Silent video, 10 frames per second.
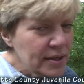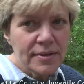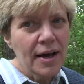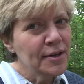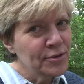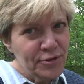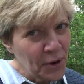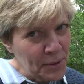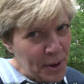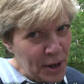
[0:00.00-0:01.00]
has gotten a
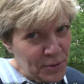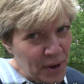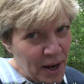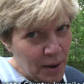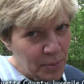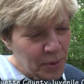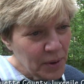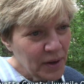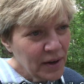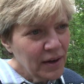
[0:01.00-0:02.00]
very bad rap,
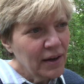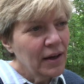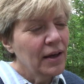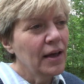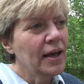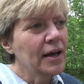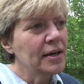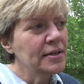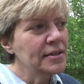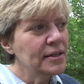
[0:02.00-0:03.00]

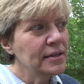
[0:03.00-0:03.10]
and